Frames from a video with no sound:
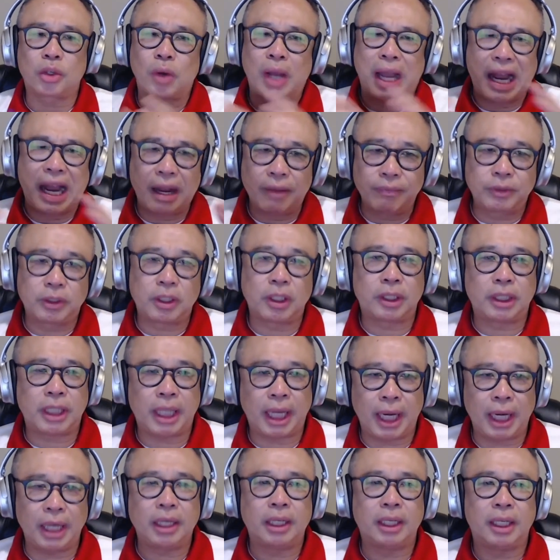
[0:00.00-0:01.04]
So after
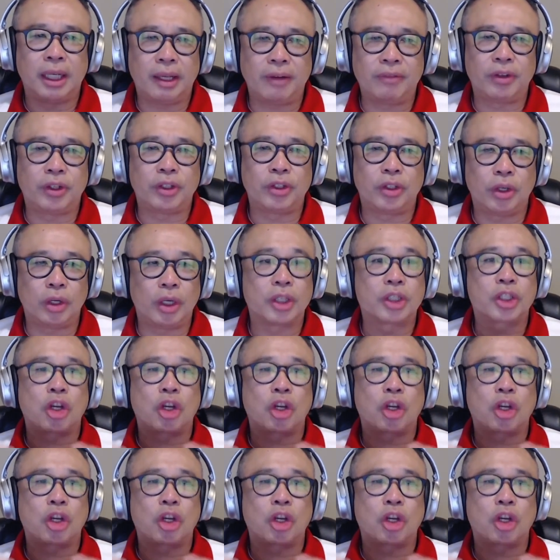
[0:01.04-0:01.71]
10, 11 years,